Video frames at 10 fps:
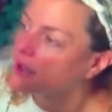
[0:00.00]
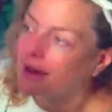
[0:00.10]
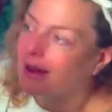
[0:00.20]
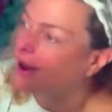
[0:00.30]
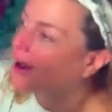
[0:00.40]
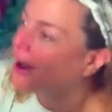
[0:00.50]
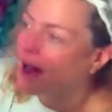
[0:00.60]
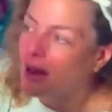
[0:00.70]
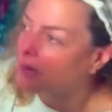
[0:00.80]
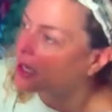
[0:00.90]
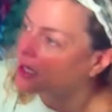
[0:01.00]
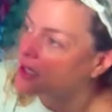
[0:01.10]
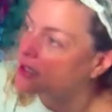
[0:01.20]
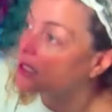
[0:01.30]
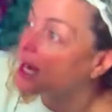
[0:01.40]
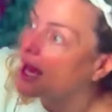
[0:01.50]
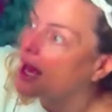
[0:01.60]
yeah, I'm not innocent.